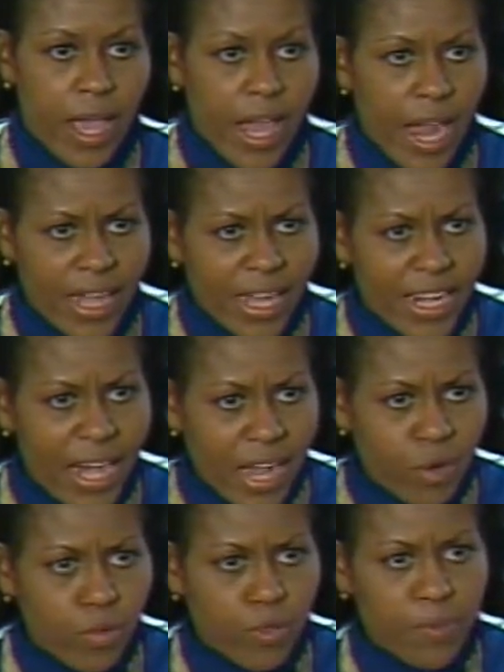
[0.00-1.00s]
and I
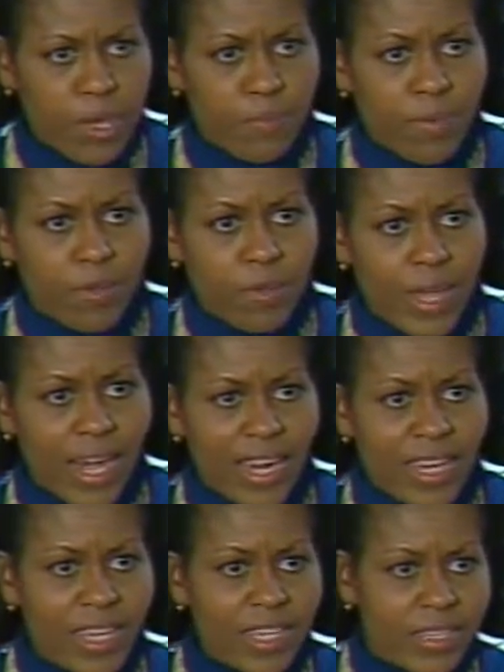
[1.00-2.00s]
connect with people, and
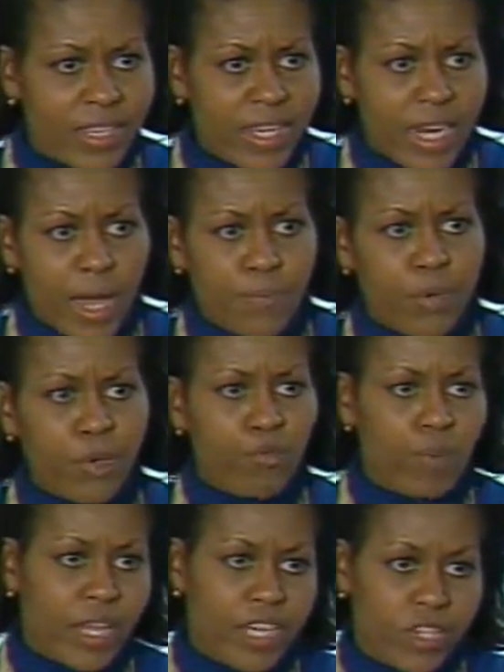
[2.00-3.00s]
I listen, and I
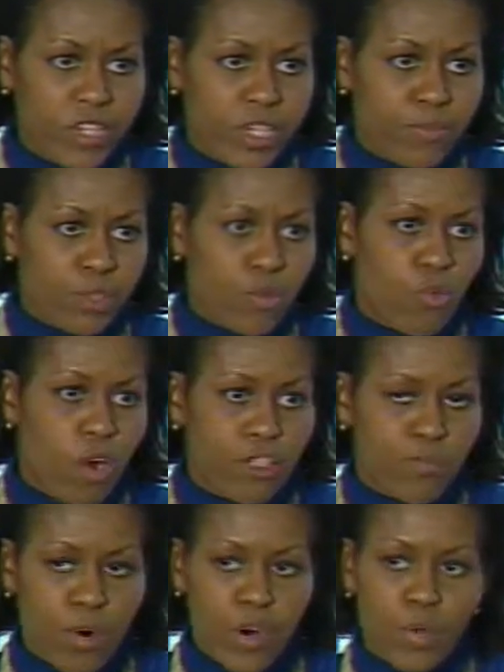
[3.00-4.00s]
build relationships
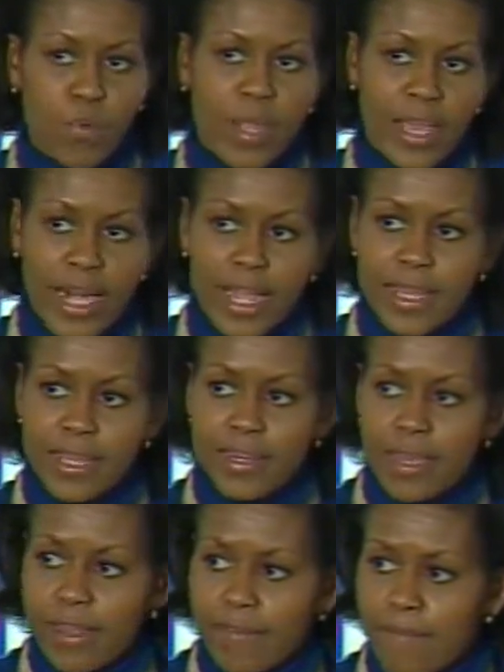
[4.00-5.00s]
across party. What can I get
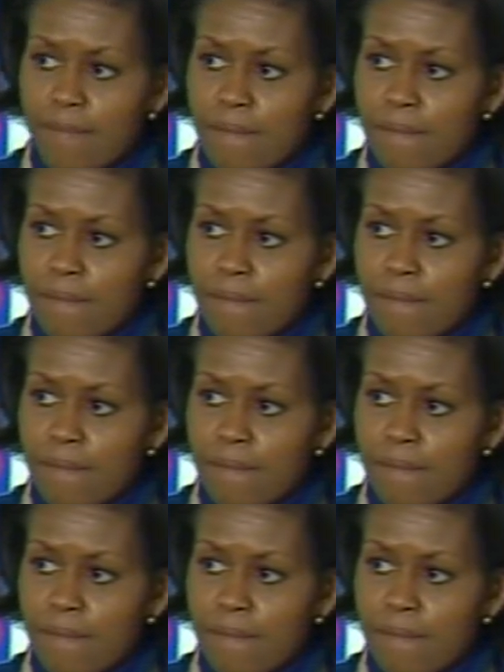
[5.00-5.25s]
done?